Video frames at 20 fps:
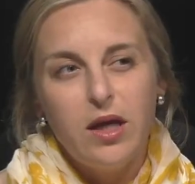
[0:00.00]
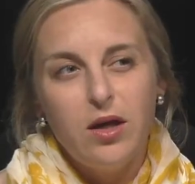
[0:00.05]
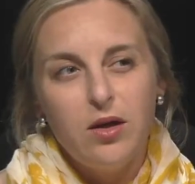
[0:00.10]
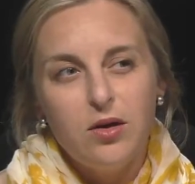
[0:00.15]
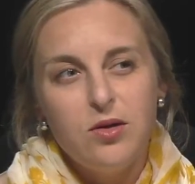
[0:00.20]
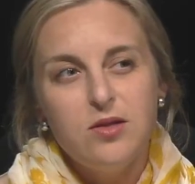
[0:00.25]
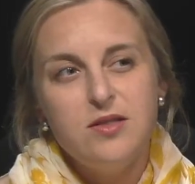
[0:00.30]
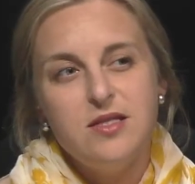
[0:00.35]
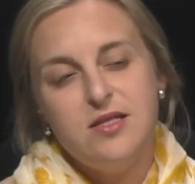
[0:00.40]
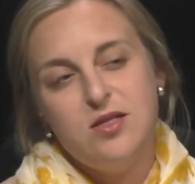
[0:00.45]

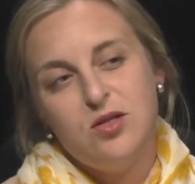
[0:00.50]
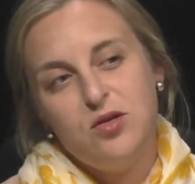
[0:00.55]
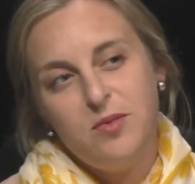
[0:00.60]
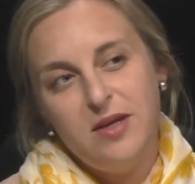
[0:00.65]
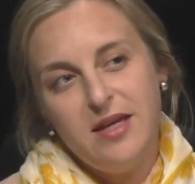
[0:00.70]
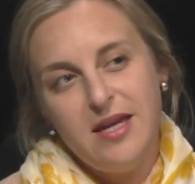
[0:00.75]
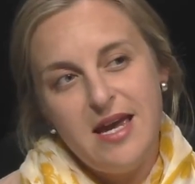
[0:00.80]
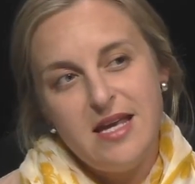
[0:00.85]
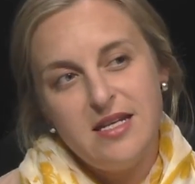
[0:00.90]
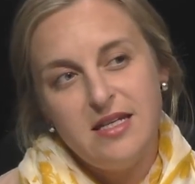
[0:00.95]
could still
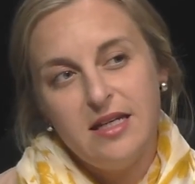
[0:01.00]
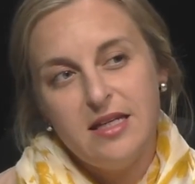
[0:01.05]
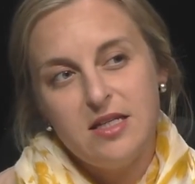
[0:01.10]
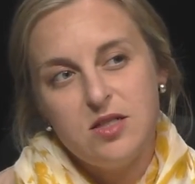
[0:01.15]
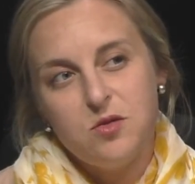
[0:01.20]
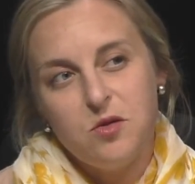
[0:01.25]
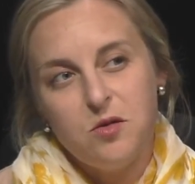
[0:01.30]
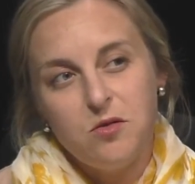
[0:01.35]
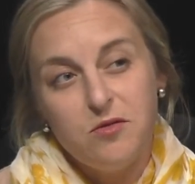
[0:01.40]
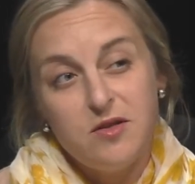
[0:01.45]
be heading
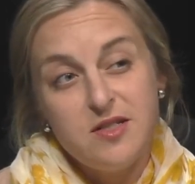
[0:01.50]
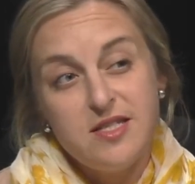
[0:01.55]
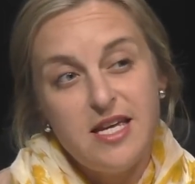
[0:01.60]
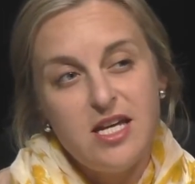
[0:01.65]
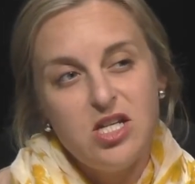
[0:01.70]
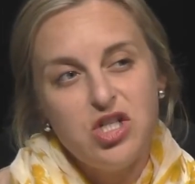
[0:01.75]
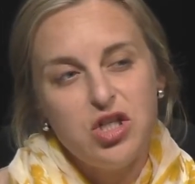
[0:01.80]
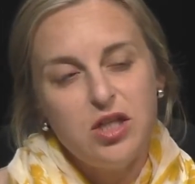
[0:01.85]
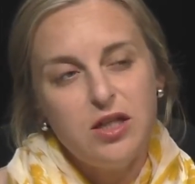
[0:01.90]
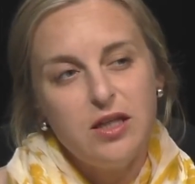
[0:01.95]
into a
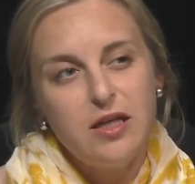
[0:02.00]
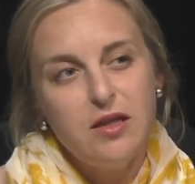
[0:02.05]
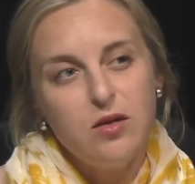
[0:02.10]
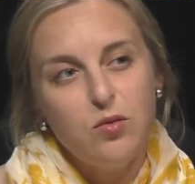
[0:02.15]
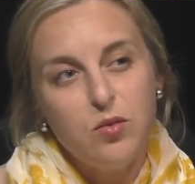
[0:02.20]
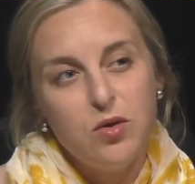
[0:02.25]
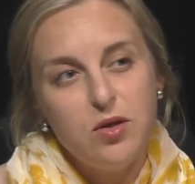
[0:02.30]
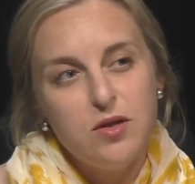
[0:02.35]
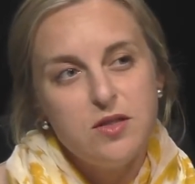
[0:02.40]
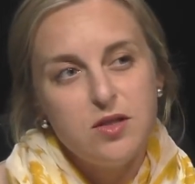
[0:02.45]
recession, and
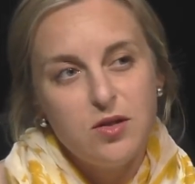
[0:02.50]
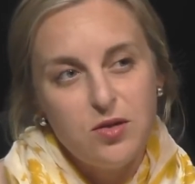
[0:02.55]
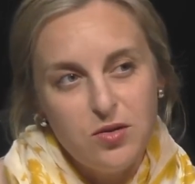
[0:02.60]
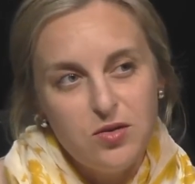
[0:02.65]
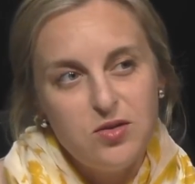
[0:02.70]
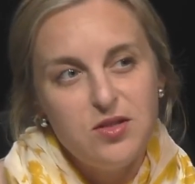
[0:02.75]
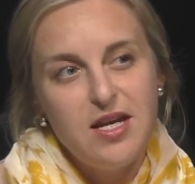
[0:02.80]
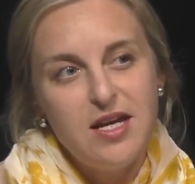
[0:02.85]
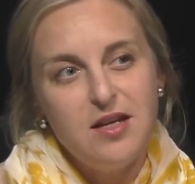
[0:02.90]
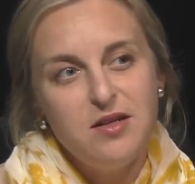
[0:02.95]
the worst
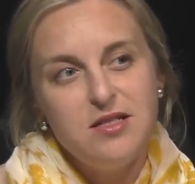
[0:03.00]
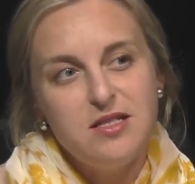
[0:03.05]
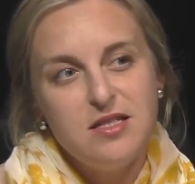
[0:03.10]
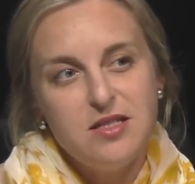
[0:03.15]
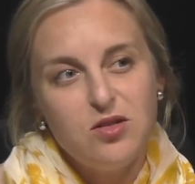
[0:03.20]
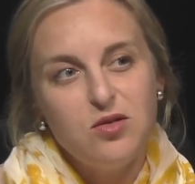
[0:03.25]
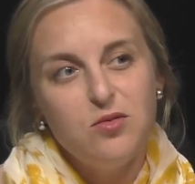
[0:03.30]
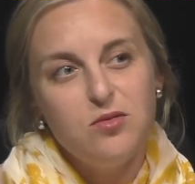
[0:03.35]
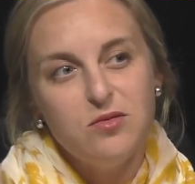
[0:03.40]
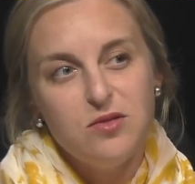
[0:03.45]
could yet
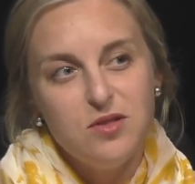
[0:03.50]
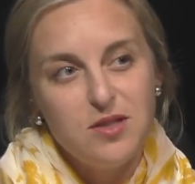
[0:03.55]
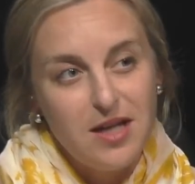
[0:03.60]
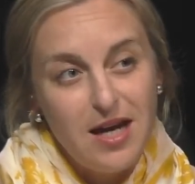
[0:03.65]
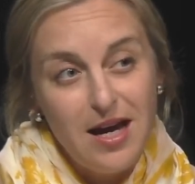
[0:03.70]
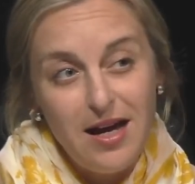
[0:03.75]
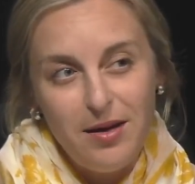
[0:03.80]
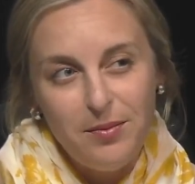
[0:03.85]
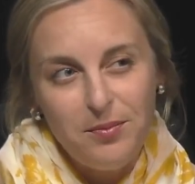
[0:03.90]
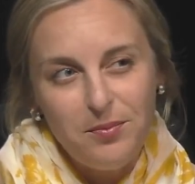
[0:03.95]
still to
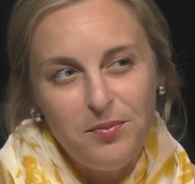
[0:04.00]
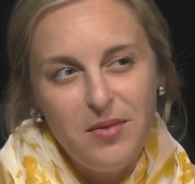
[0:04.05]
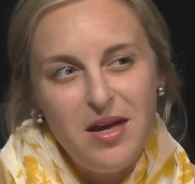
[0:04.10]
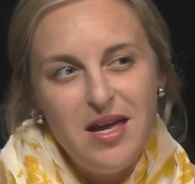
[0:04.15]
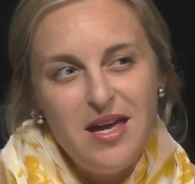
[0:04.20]
come.